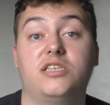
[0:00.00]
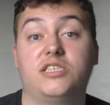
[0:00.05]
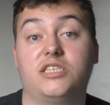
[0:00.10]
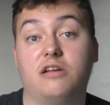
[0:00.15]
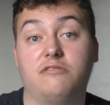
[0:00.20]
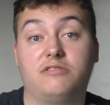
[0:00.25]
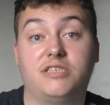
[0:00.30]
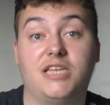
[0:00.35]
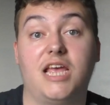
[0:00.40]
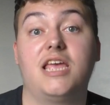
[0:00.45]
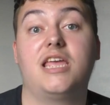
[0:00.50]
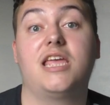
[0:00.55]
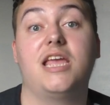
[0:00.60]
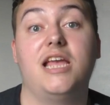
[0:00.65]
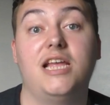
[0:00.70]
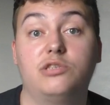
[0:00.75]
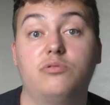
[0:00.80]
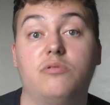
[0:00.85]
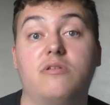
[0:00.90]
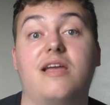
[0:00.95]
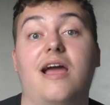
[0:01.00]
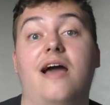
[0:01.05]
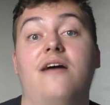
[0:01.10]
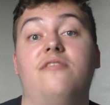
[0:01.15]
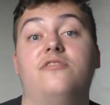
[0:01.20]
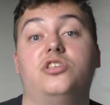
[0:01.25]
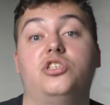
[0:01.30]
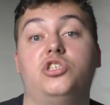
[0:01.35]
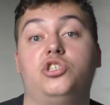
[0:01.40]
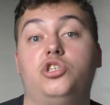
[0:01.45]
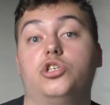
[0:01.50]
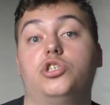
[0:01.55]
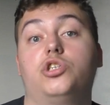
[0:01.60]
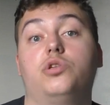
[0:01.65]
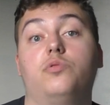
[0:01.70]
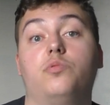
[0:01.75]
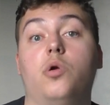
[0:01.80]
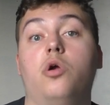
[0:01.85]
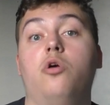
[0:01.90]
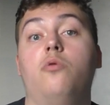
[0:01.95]
so take it into account. This is
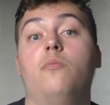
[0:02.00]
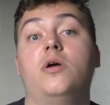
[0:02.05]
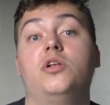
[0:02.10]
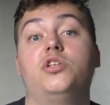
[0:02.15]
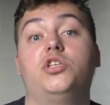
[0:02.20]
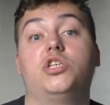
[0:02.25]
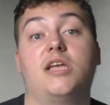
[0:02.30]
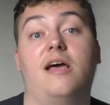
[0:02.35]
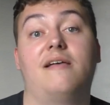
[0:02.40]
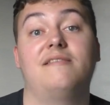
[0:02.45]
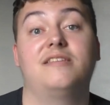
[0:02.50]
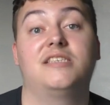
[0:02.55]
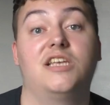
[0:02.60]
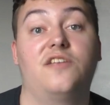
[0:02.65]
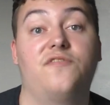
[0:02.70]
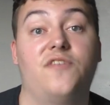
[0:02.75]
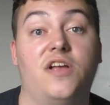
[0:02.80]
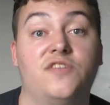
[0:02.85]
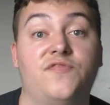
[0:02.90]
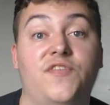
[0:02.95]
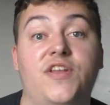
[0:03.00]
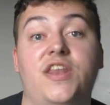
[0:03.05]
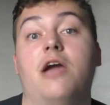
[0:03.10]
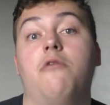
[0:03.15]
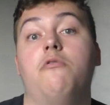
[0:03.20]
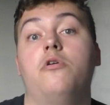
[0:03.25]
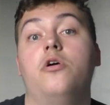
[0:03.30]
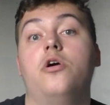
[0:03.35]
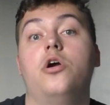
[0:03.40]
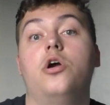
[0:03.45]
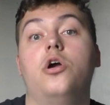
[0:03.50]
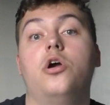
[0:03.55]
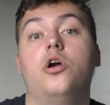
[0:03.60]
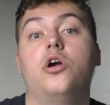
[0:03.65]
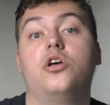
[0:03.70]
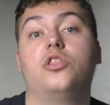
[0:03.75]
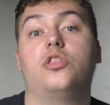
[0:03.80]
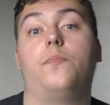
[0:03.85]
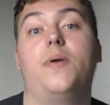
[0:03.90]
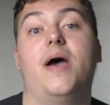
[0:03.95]
just a rumour, just like the Six Flags video.
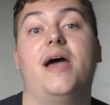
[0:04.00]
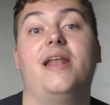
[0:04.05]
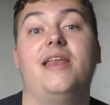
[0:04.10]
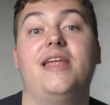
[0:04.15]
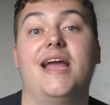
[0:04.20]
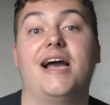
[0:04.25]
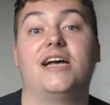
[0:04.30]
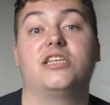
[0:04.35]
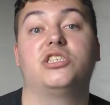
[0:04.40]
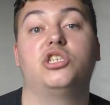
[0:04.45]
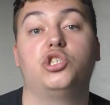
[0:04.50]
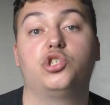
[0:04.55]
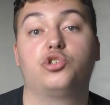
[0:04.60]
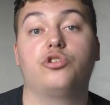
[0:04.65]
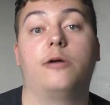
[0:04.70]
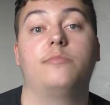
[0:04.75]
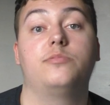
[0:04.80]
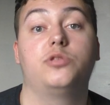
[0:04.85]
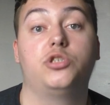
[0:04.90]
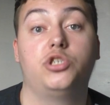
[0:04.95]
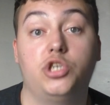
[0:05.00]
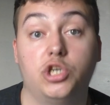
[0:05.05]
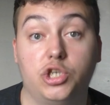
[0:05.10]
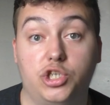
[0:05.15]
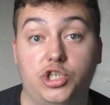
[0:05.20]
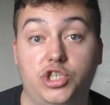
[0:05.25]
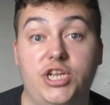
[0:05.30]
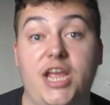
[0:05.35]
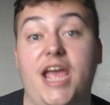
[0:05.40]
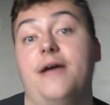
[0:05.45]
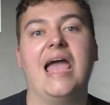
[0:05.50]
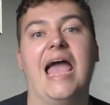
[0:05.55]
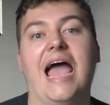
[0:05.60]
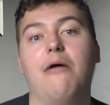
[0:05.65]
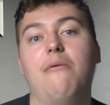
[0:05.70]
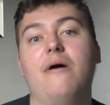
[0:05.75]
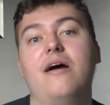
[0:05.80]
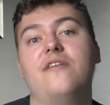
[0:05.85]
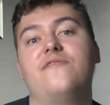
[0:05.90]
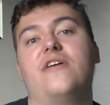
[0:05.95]
The penny hasn't dropped just yet.
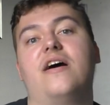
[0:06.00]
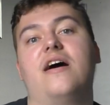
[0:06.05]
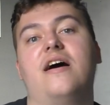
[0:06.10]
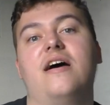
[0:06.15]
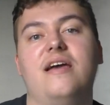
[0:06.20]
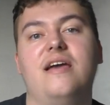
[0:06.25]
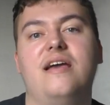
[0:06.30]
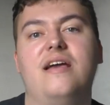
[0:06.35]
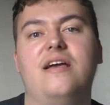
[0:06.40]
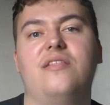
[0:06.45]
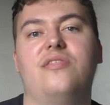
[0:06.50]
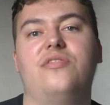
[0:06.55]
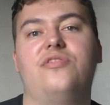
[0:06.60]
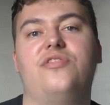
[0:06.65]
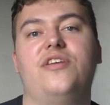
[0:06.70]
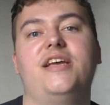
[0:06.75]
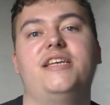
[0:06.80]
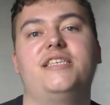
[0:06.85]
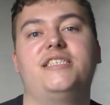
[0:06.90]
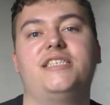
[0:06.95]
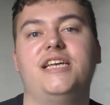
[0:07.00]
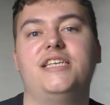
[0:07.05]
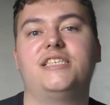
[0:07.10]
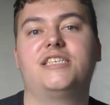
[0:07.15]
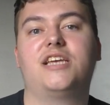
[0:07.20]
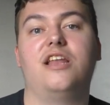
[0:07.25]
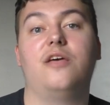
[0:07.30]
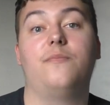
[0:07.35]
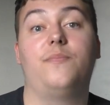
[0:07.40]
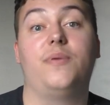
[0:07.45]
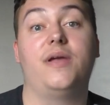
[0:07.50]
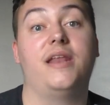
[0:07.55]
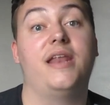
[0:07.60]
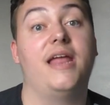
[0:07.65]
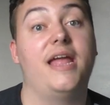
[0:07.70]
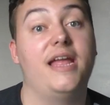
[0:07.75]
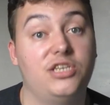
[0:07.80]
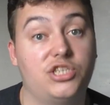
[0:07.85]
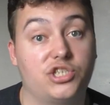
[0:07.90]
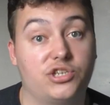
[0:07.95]
However, this is going to be
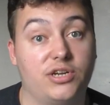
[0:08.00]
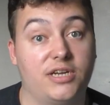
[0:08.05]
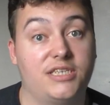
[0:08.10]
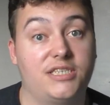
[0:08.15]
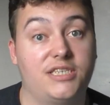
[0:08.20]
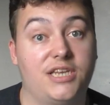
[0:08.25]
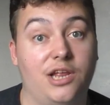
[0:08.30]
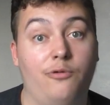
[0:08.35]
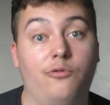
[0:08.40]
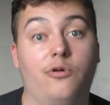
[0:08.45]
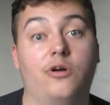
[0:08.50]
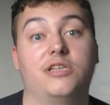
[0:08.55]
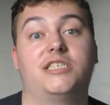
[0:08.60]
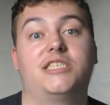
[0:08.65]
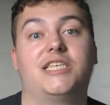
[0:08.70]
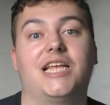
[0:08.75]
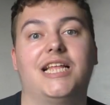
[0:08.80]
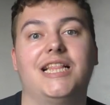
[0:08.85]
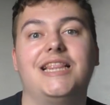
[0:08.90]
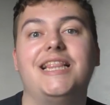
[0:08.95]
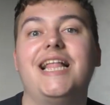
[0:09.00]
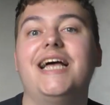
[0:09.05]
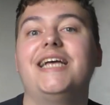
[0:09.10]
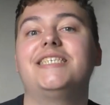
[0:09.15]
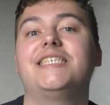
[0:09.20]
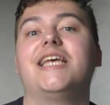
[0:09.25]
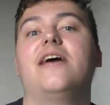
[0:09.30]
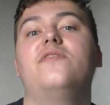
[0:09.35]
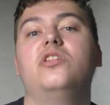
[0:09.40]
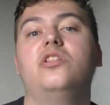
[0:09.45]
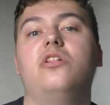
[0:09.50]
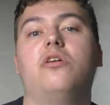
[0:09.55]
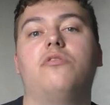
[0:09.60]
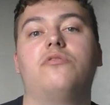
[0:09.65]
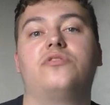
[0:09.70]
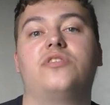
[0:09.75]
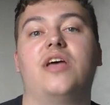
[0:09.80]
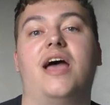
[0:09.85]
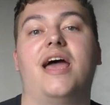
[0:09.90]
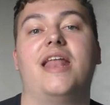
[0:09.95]
an interesting one. So let's have a
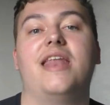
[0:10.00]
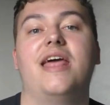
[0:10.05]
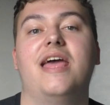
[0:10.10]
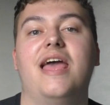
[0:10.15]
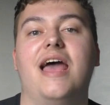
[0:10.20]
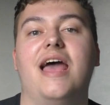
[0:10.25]
look then